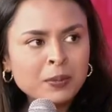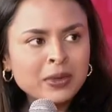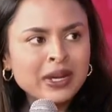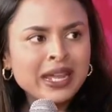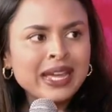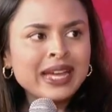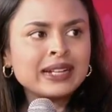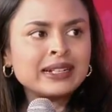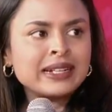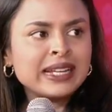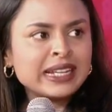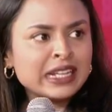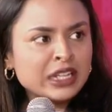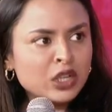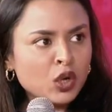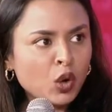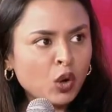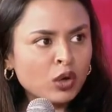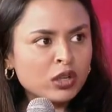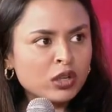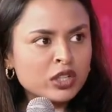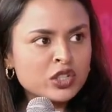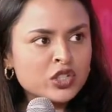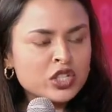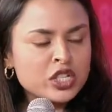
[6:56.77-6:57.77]
tech,
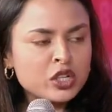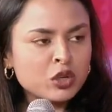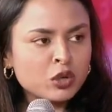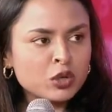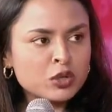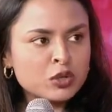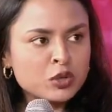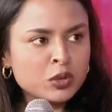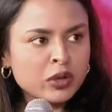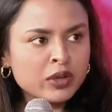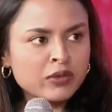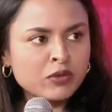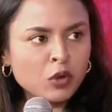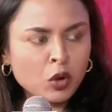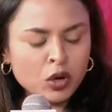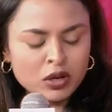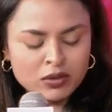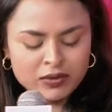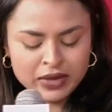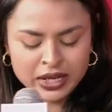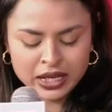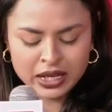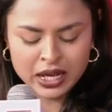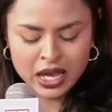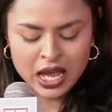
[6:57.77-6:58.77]
technology also
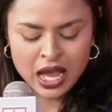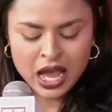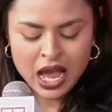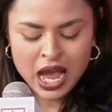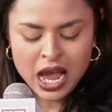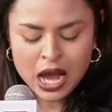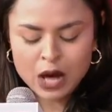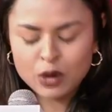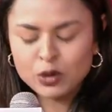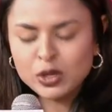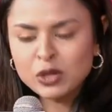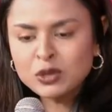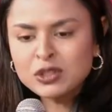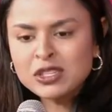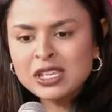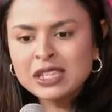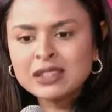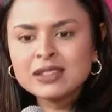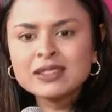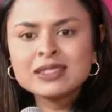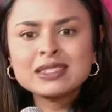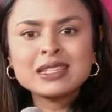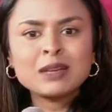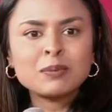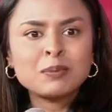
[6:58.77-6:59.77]
evolving, how do you see
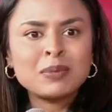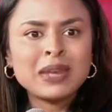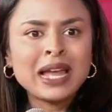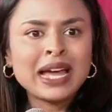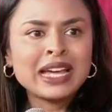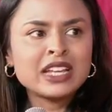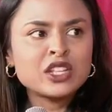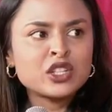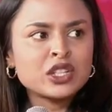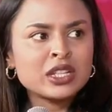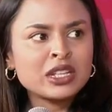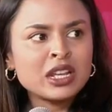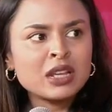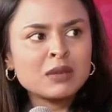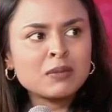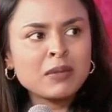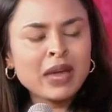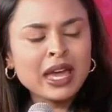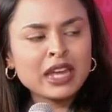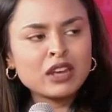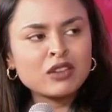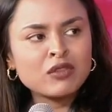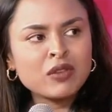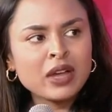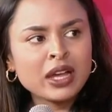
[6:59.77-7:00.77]
the supply chain and
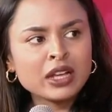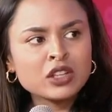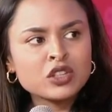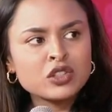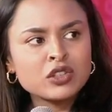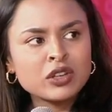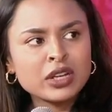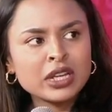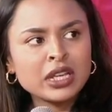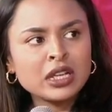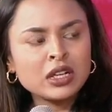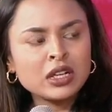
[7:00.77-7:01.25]
manufacturing